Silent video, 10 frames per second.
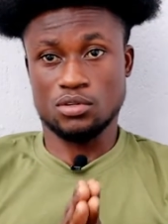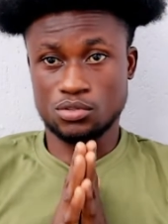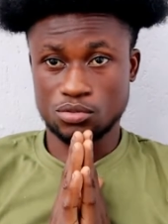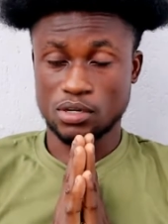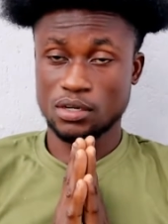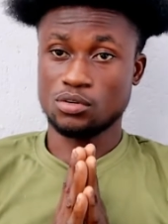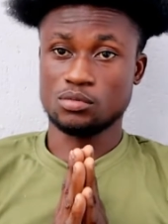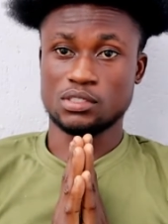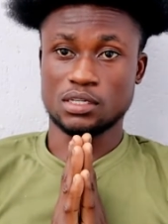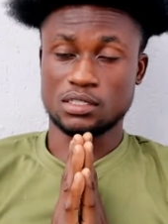So
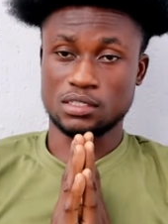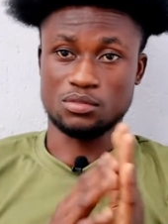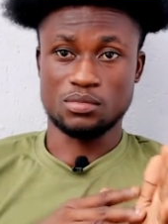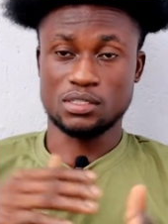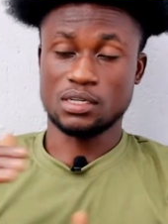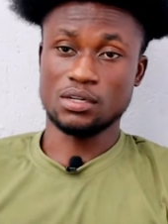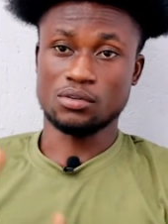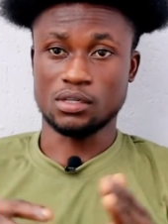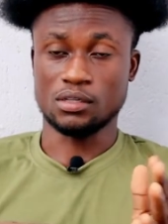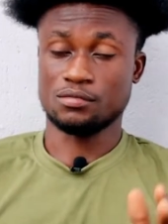NigComSat is basically
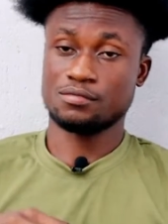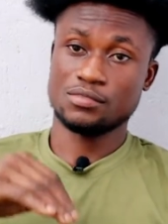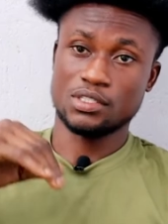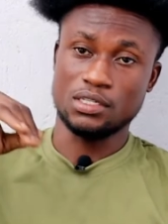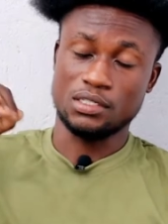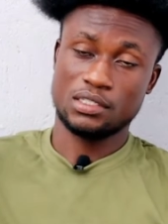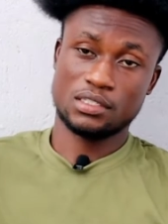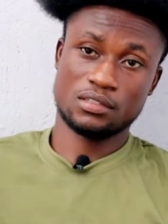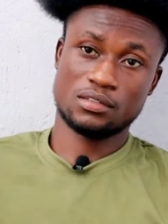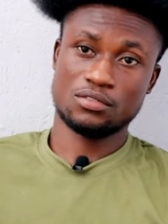on the
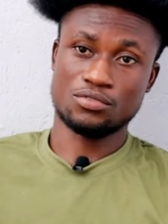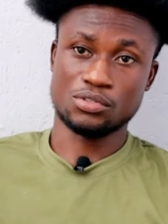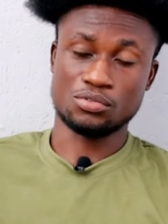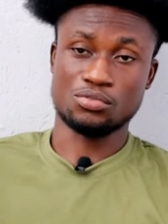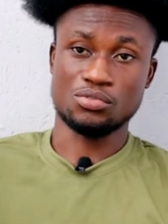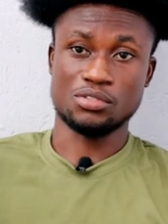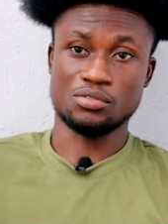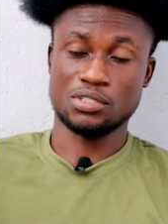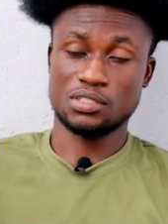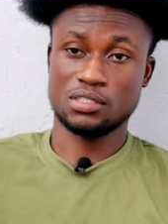east 42
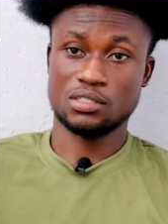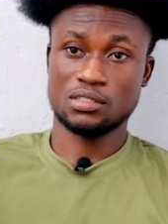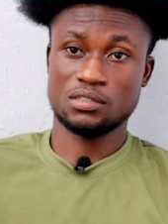degrees,